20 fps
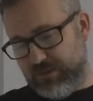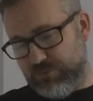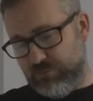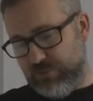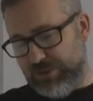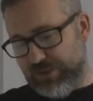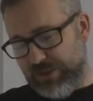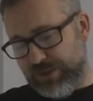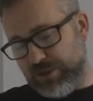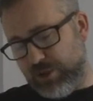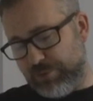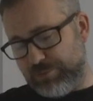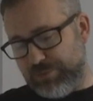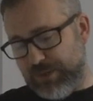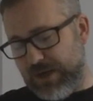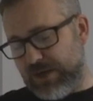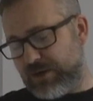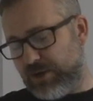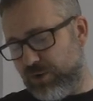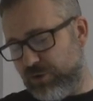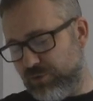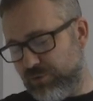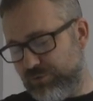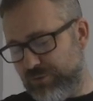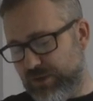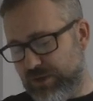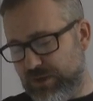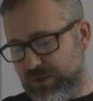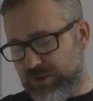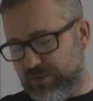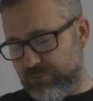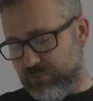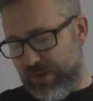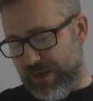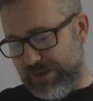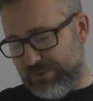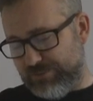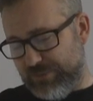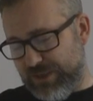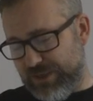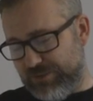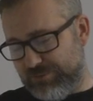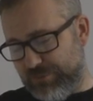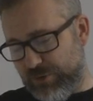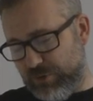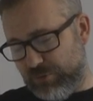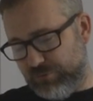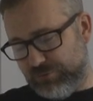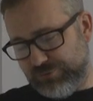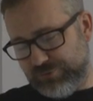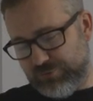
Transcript: When they got back home, Rat made Mole